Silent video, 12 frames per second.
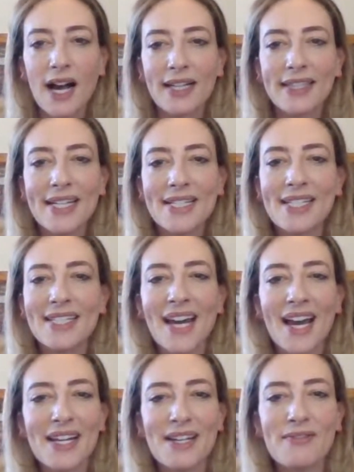I'd like to
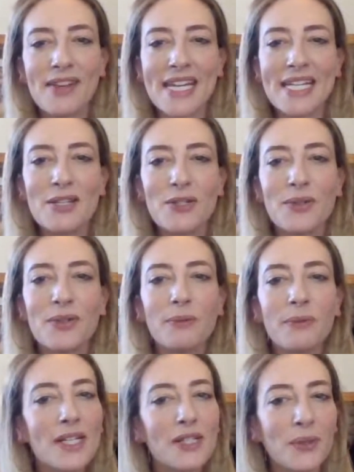dive into the
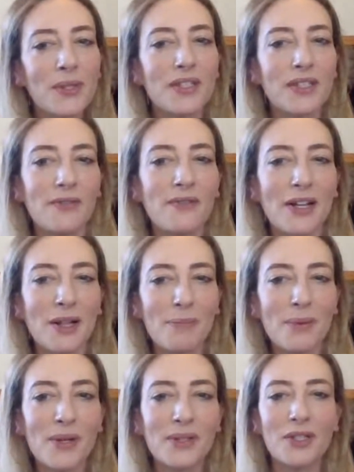resources
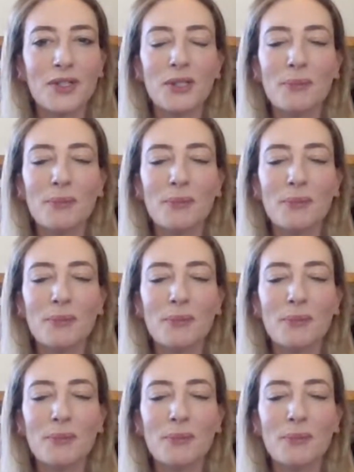available to